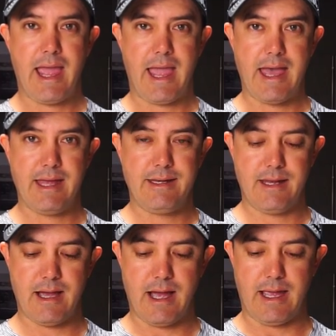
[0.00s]
And
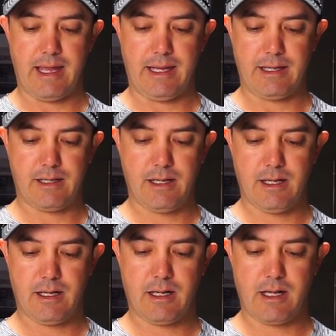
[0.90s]
I
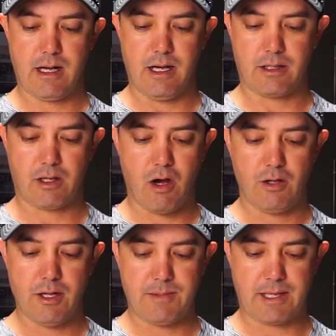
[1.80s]
uh,
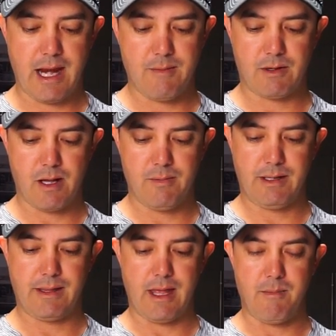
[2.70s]
called up the camera
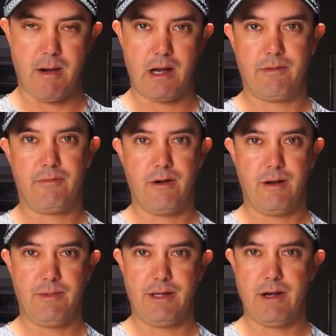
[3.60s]
company that I bought it
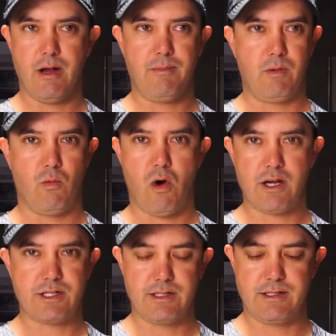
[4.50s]
from, and they're up in
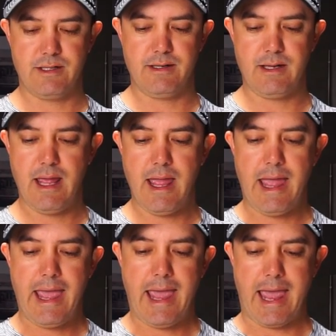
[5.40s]
Washington.
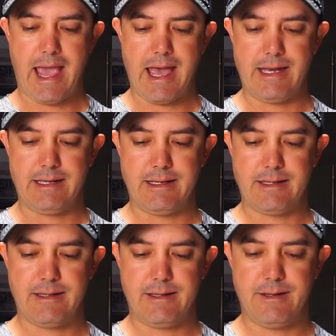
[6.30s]

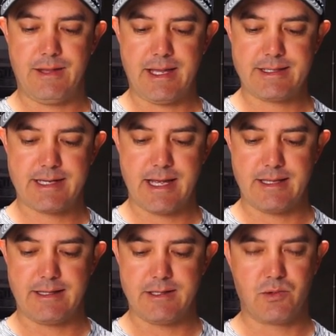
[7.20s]
And they said
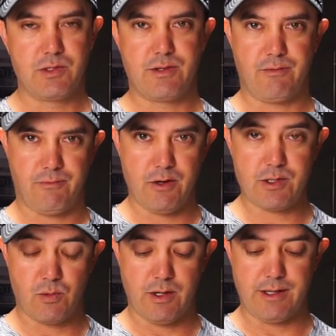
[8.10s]
that this was the
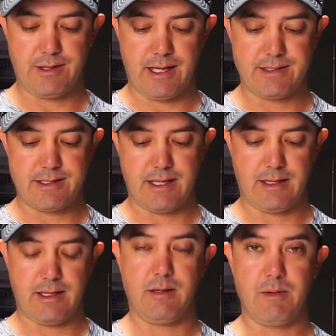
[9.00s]
first one that they had
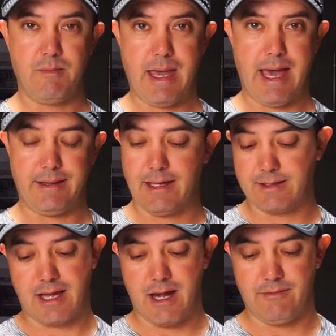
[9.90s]
seen that had been bad, and
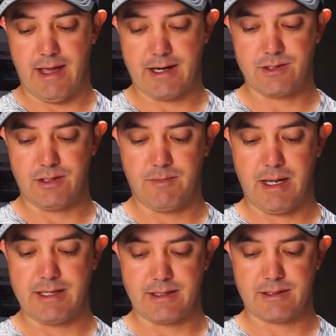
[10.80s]
that's kind of actually
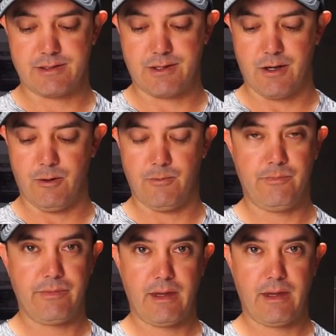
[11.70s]
amazing. So,